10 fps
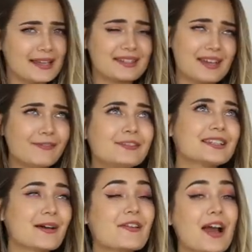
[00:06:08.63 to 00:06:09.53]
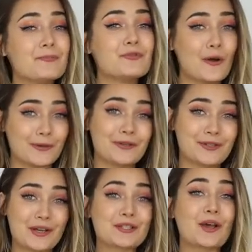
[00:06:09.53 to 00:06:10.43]
It's definitely something I'm not
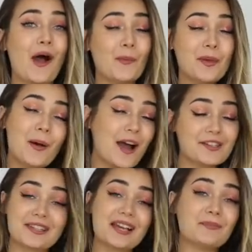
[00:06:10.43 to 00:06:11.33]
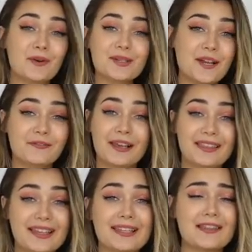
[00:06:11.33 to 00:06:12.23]
used to, so I'll be purchasing more stuff
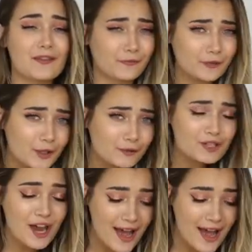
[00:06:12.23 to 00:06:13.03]
like this in the future.